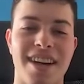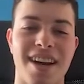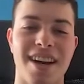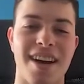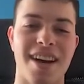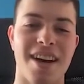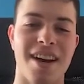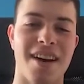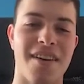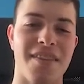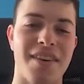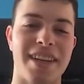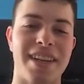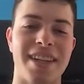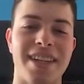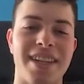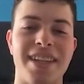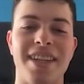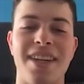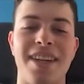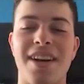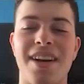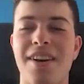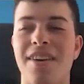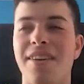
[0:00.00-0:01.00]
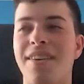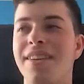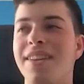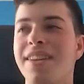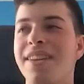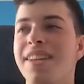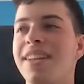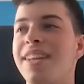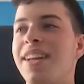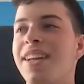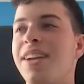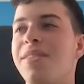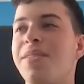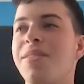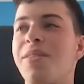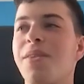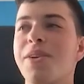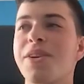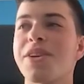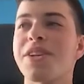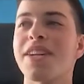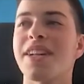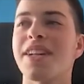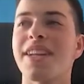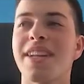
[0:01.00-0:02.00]
And
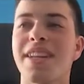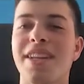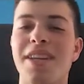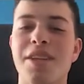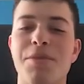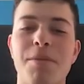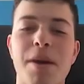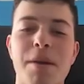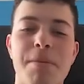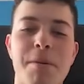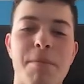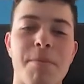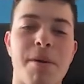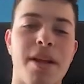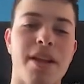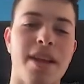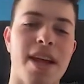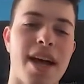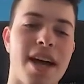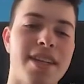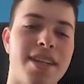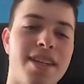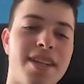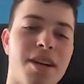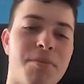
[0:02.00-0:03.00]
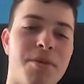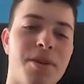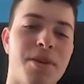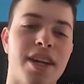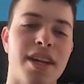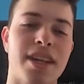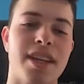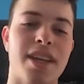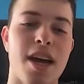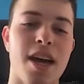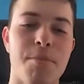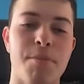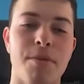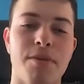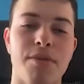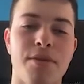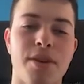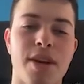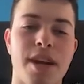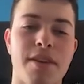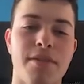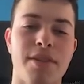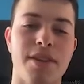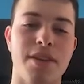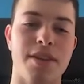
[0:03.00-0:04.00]
unfortunately, this might be my last summer like that before
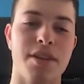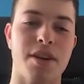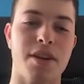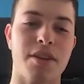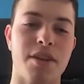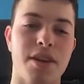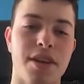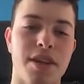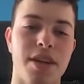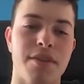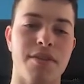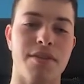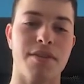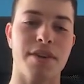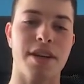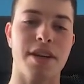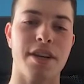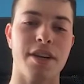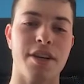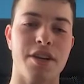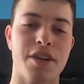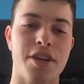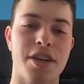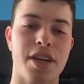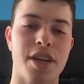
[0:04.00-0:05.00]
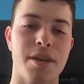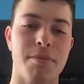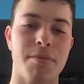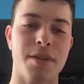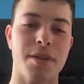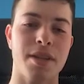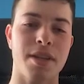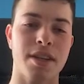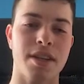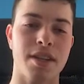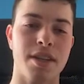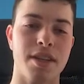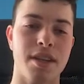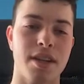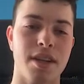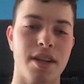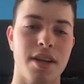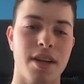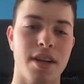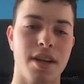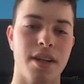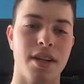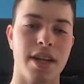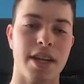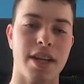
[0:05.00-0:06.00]
I have to start looking for internships,
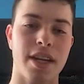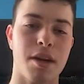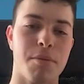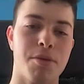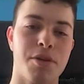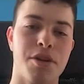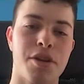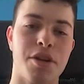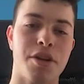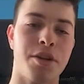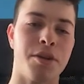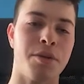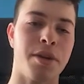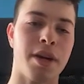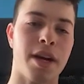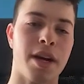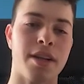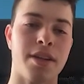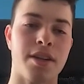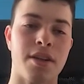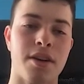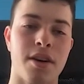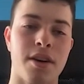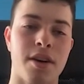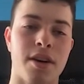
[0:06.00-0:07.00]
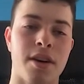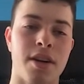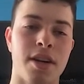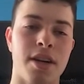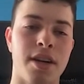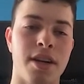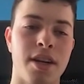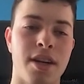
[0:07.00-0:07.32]
like I'm sure you guys are.